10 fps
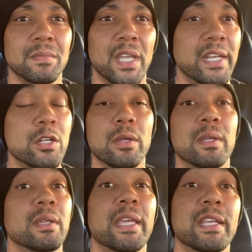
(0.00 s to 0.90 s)
and it'll
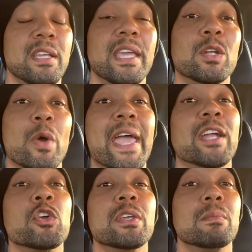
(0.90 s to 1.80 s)
it'll
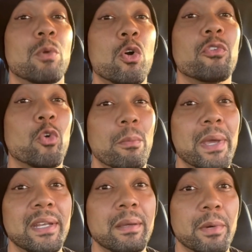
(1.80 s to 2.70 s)
anger them more for a
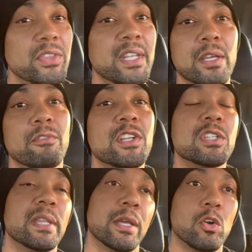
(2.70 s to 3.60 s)
minute, but then they
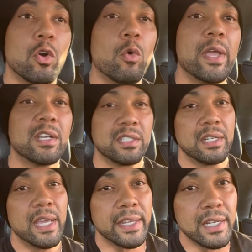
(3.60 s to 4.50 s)
eventually they'll go away because they're
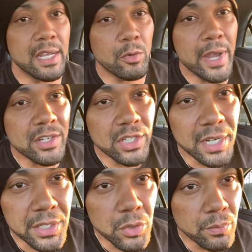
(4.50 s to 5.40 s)
not getting that reaction out
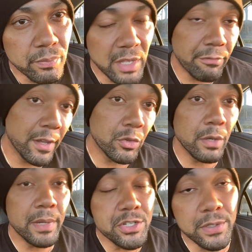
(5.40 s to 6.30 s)
of you. They fail their
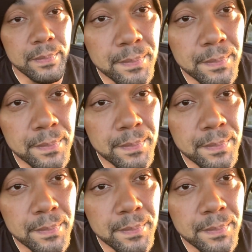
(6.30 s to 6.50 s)
mission.